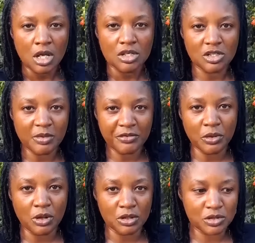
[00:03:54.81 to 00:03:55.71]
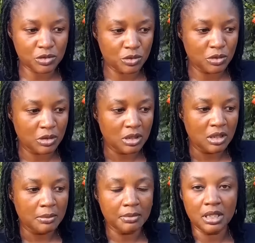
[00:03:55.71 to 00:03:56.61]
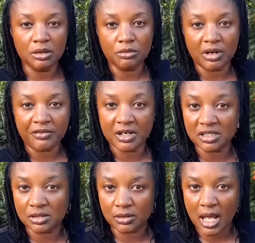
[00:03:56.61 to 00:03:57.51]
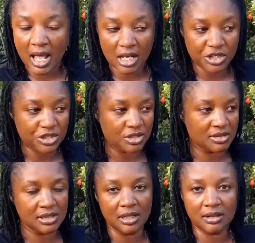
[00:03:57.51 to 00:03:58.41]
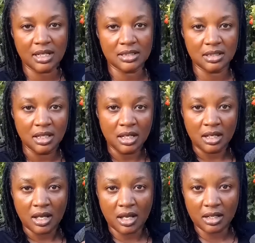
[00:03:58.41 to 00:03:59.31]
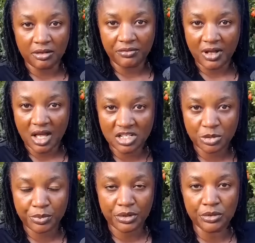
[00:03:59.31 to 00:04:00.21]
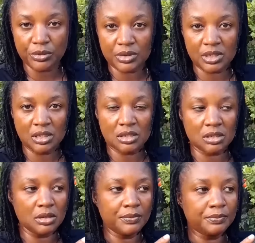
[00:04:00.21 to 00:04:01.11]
Some of you also made reference to ash, saying that if ash produces